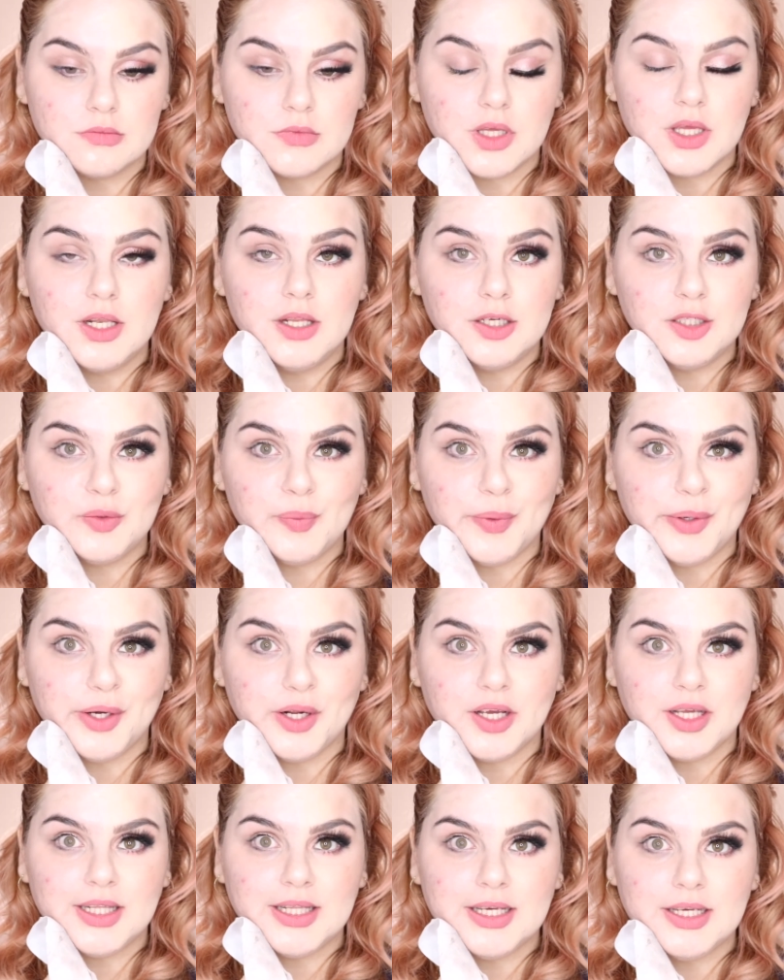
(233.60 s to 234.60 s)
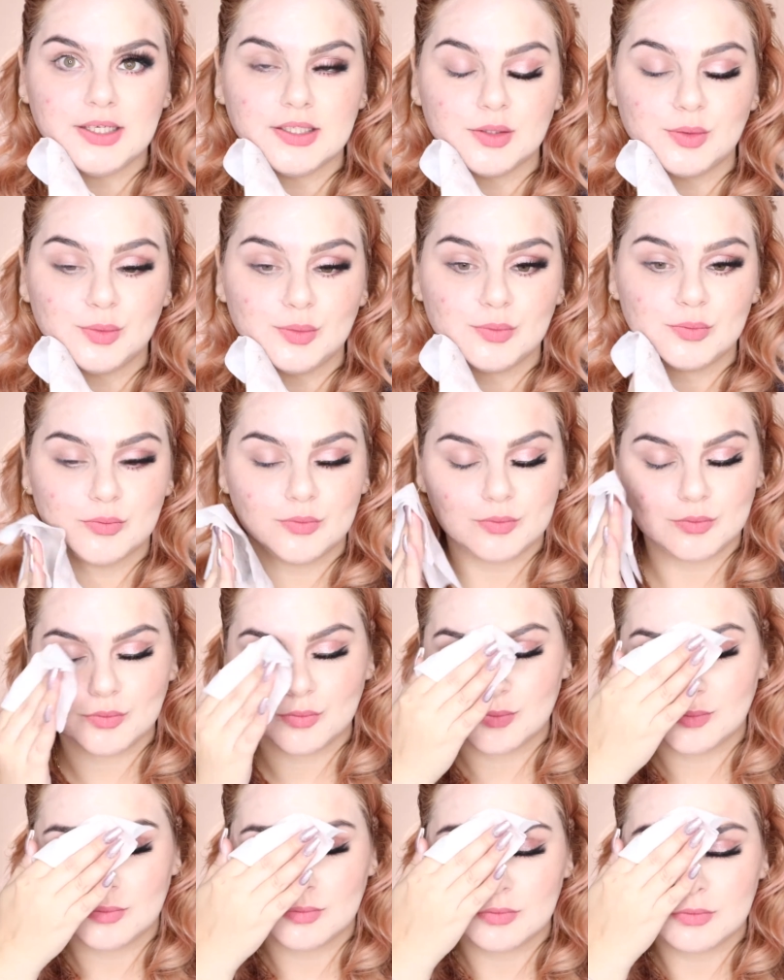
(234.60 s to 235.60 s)
It looks pretty clean.
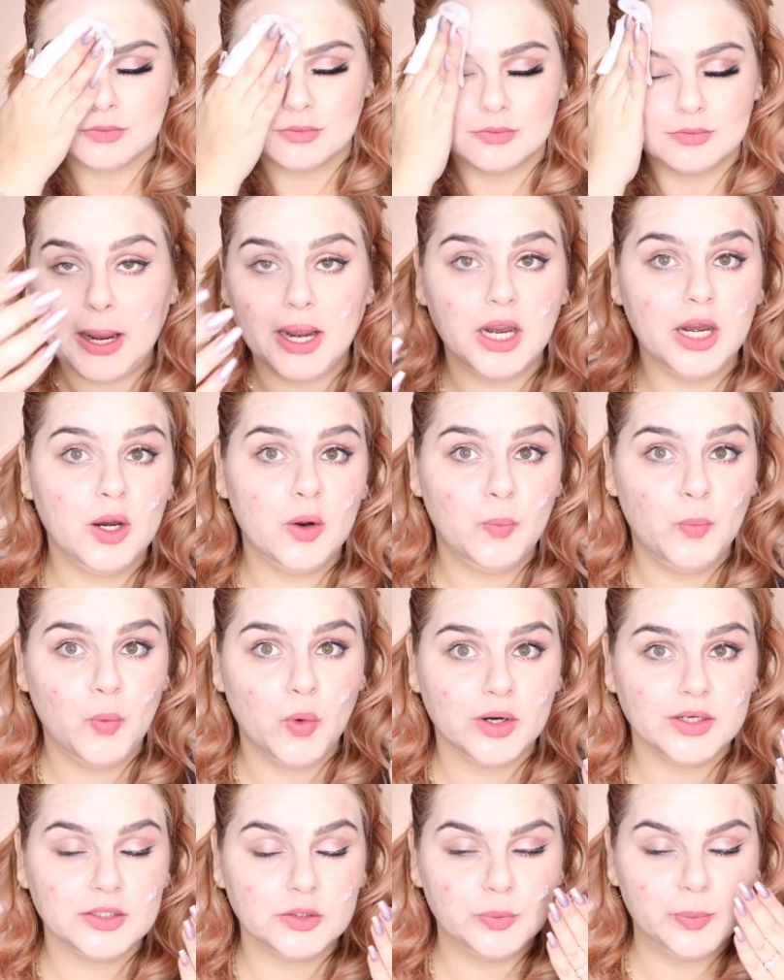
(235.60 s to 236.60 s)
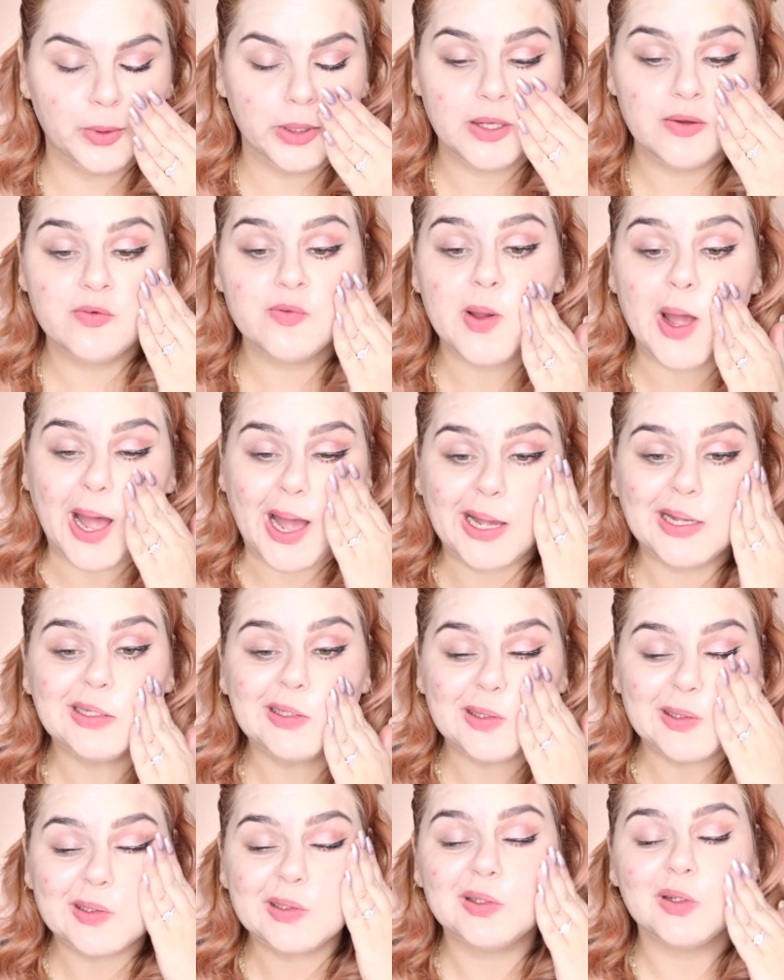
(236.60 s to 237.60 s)
It worked pretty
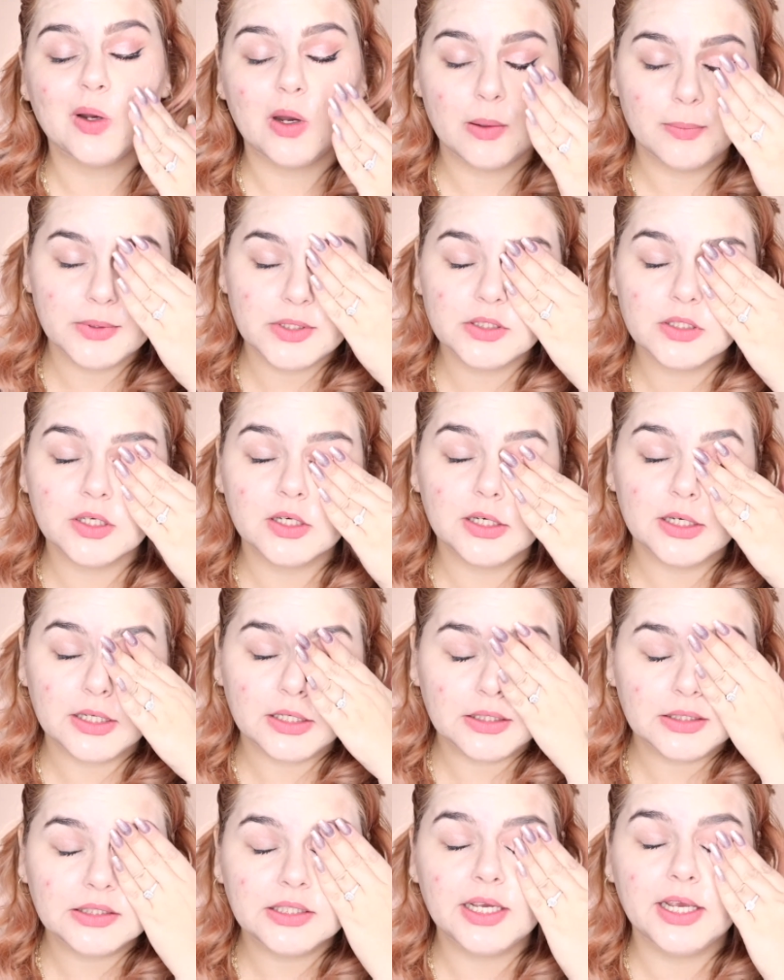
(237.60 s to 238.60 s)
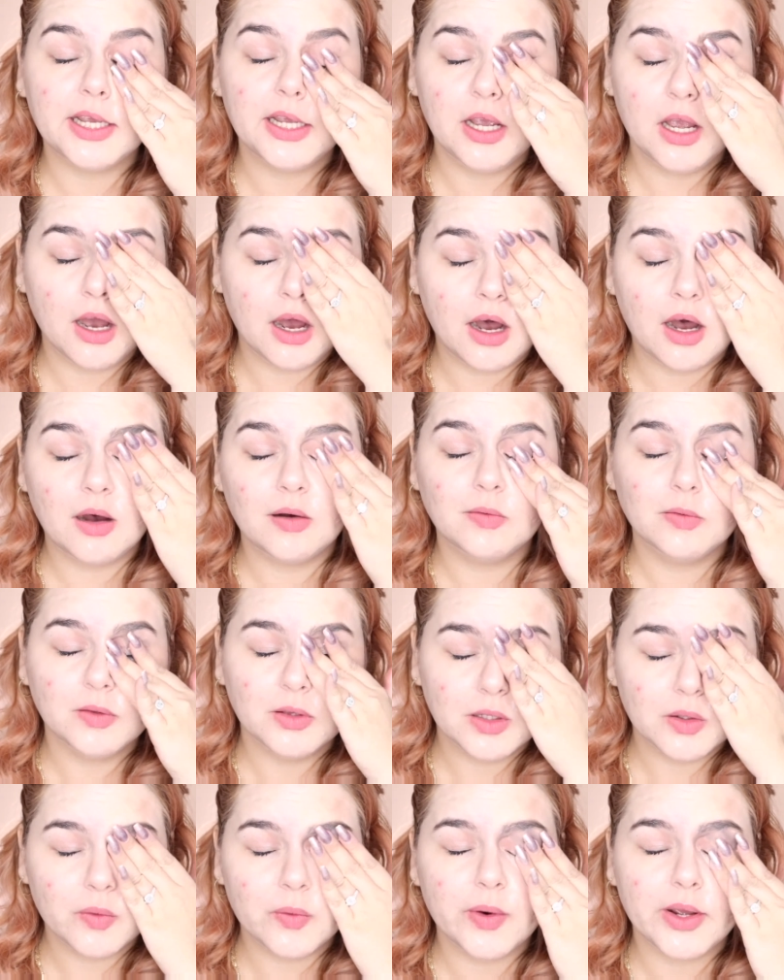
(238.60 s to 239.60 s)
fast, so I'm just gonna take off
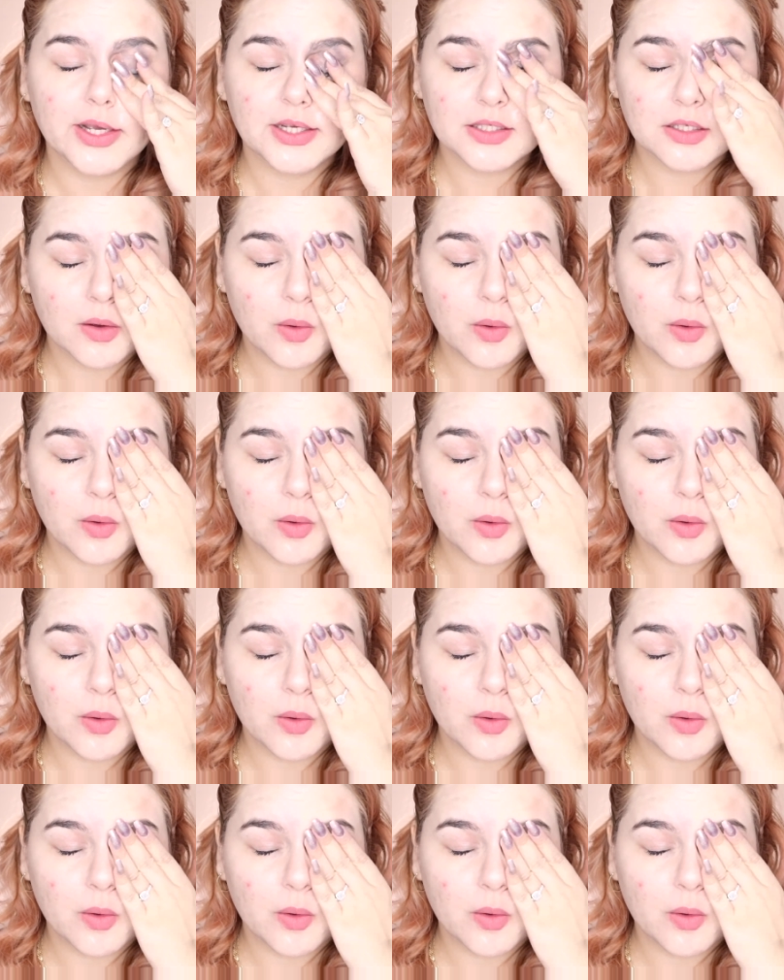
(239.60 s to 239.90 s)
the rest